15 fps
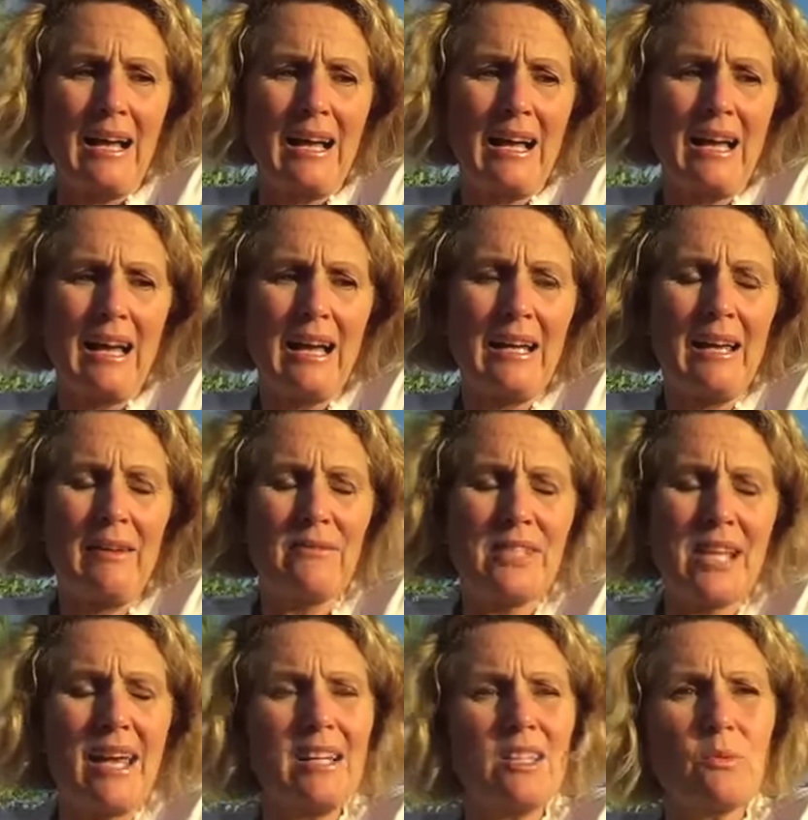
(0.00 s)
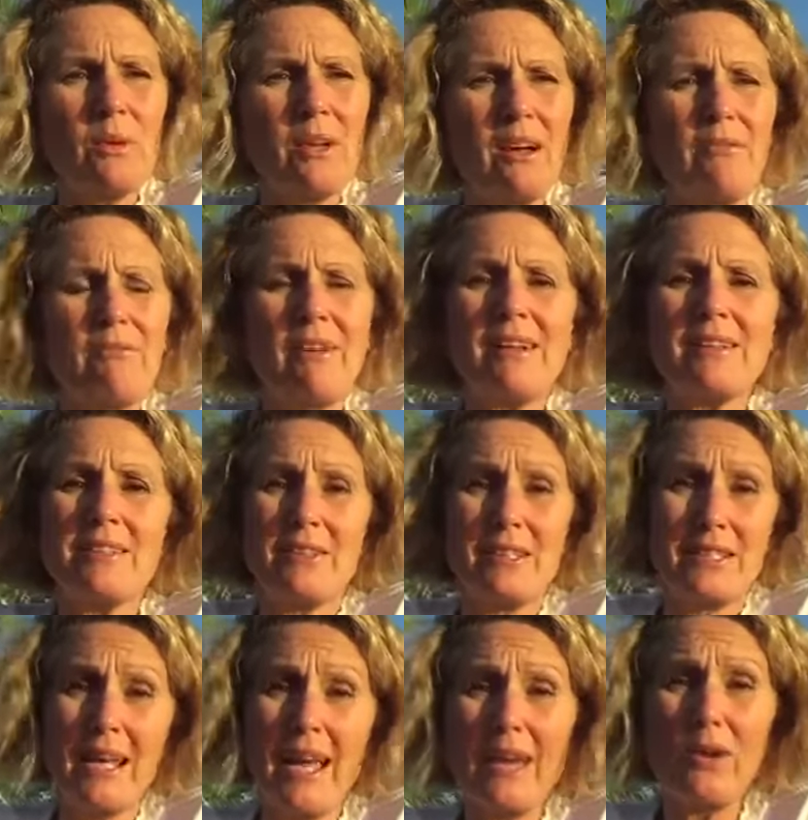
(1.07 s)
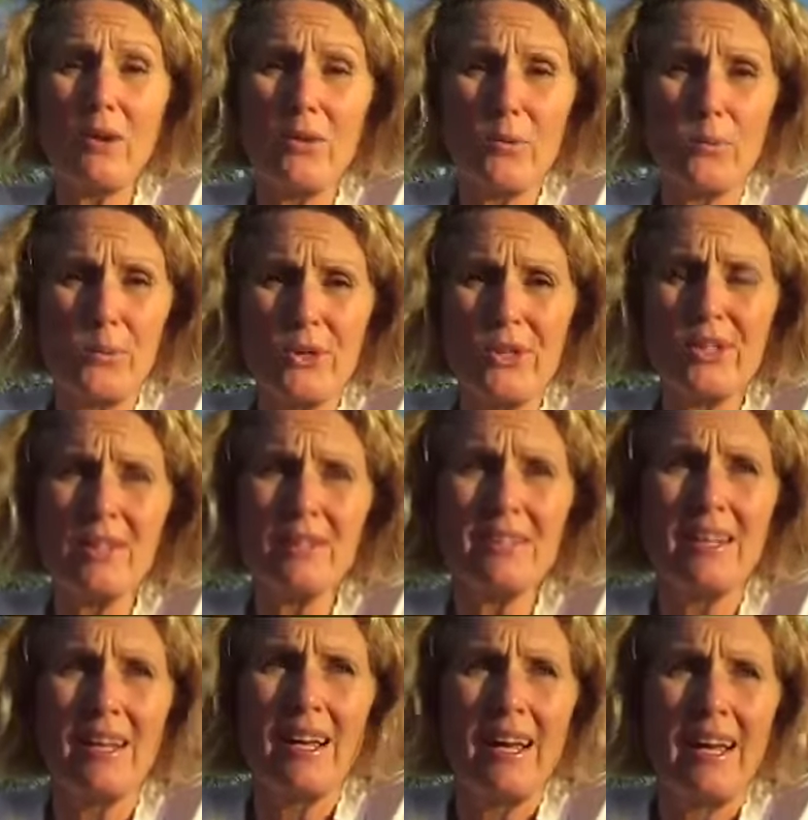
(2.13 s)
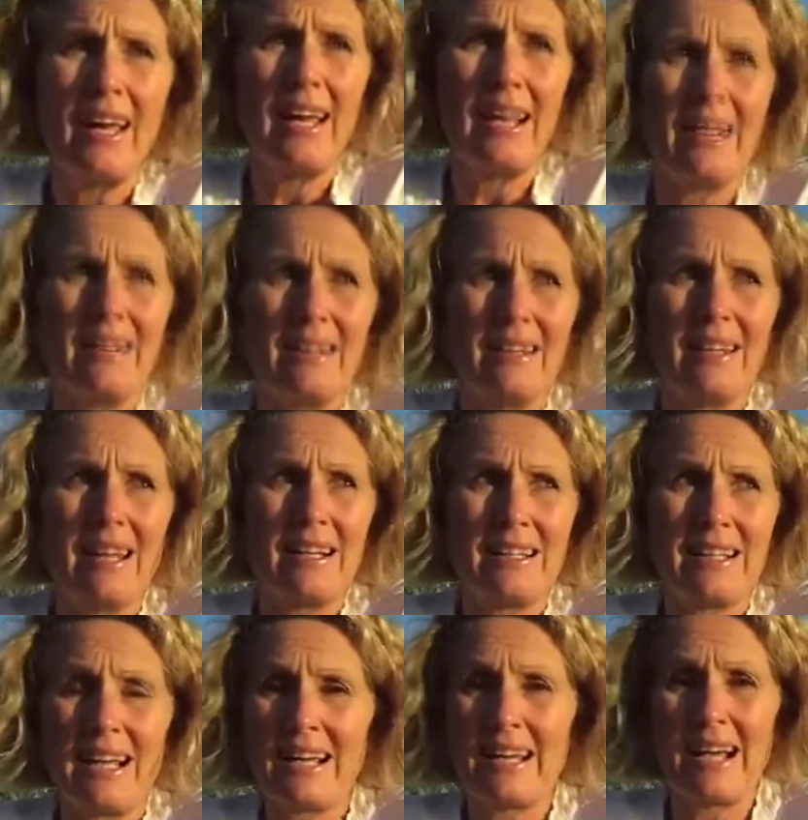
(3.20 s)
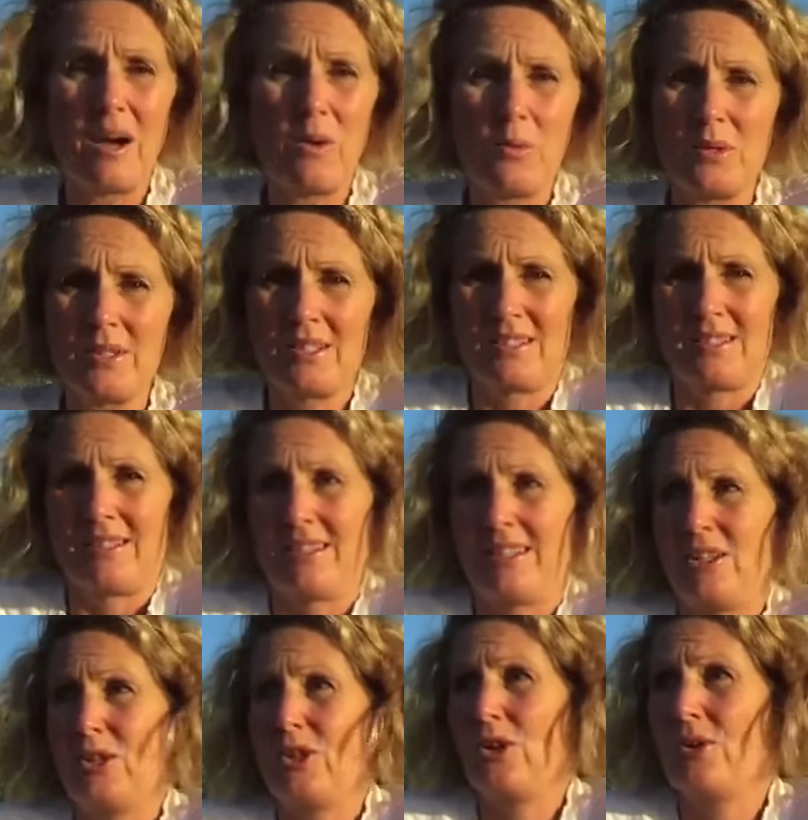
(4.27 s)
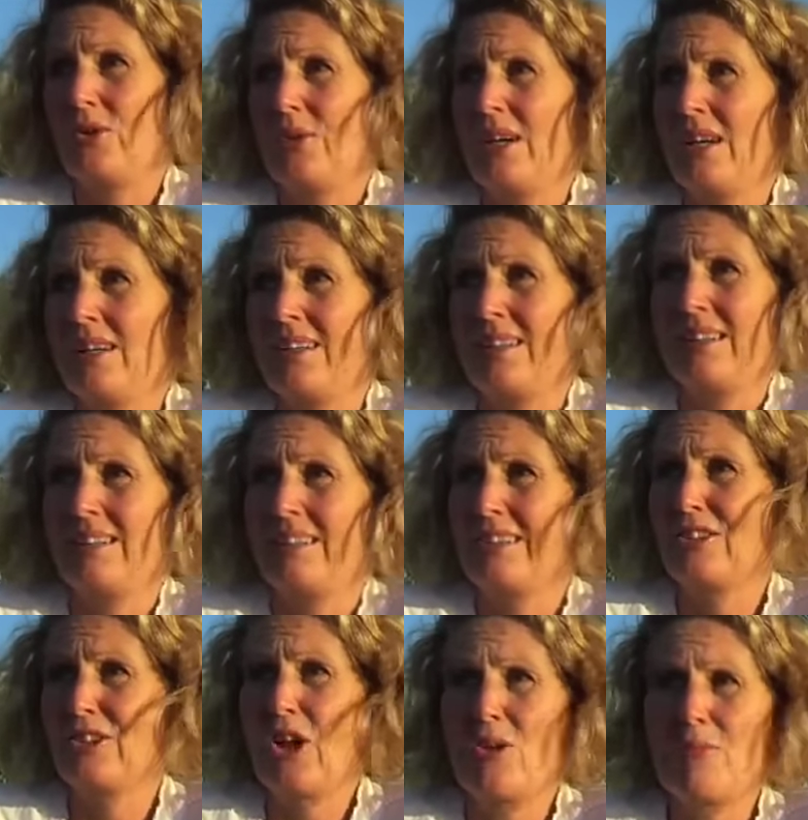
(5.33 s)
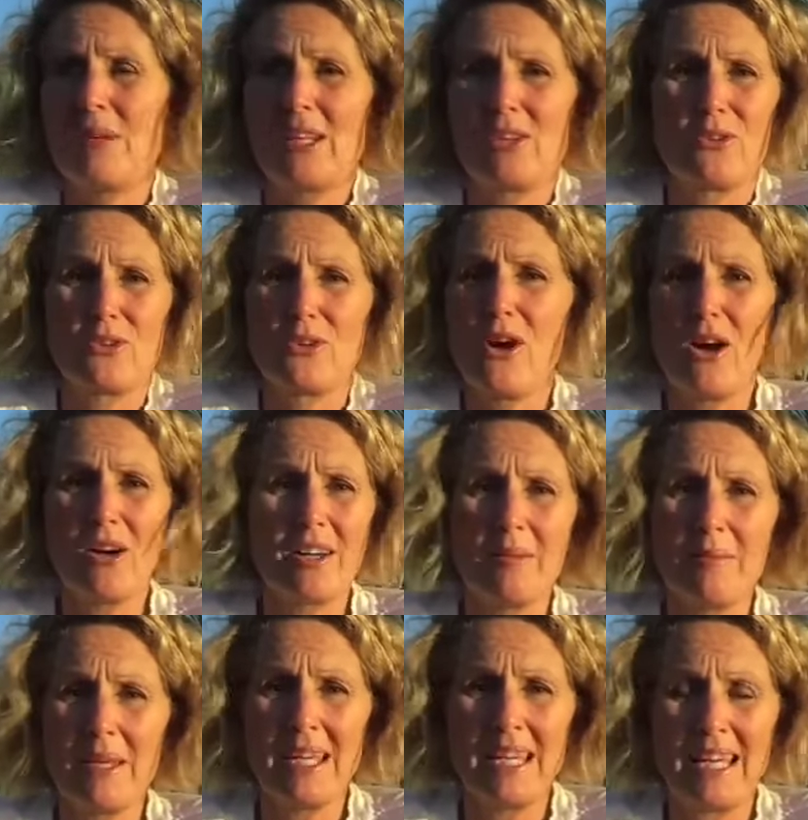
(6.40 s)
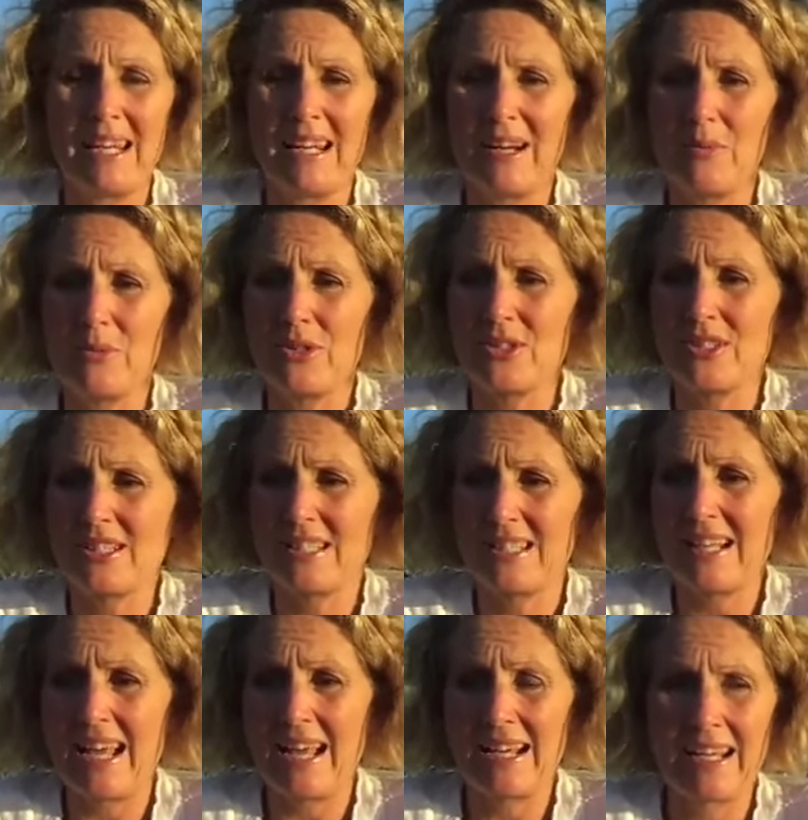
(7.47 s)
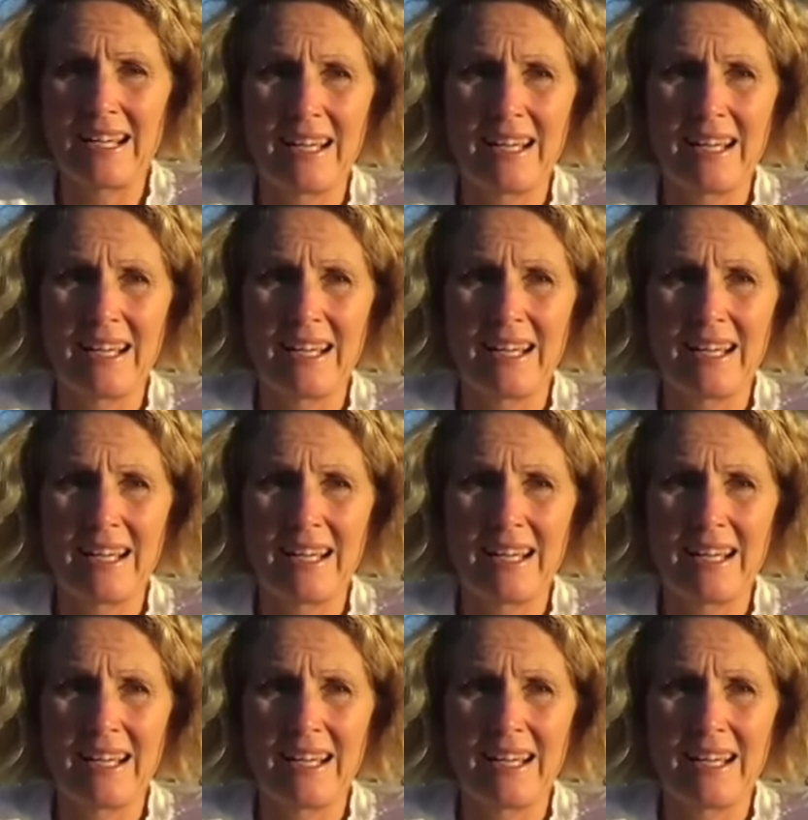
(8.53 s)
I, would have days where I felt I could take on the world and that like I was, you know, nobody could conquer me and I would just like,